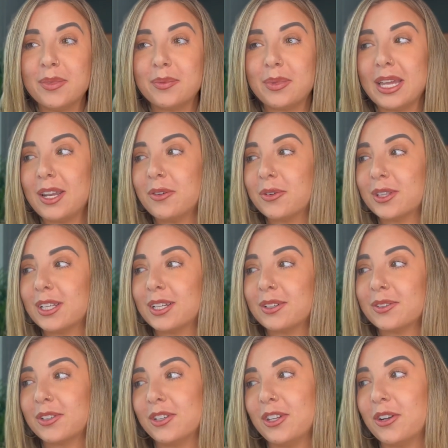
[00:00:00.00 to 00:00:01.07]
Anyone
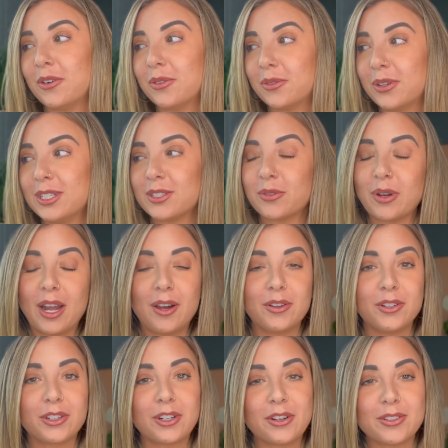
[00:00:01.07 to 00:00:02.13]
that, you know, is
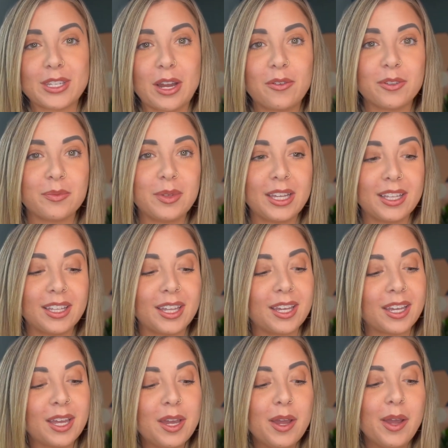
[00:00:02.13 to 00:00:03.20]
around or goes out with me, like
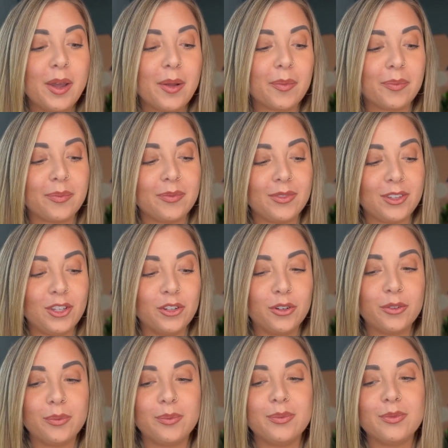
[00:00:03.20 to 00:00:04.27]

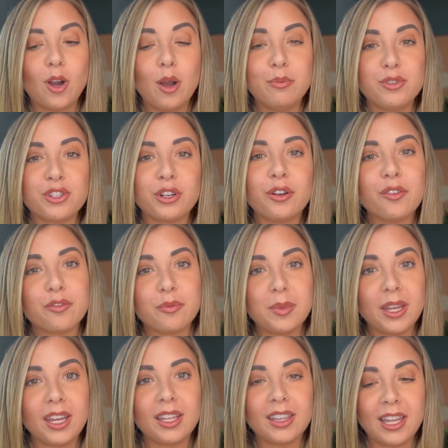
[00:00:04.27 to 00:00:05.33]
you'll observe
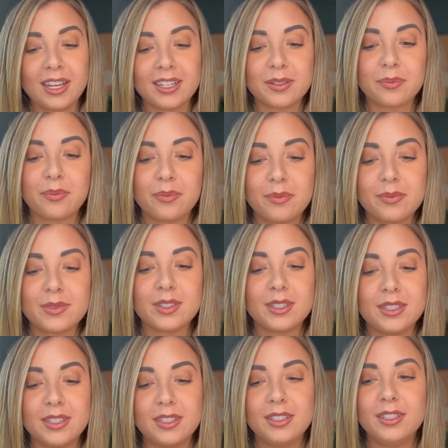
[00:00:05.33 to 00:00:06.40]
me like
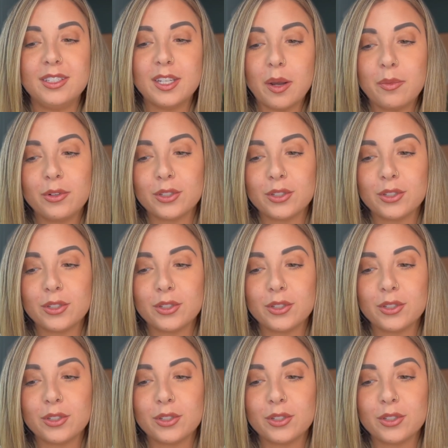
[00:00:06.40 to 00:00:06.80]
double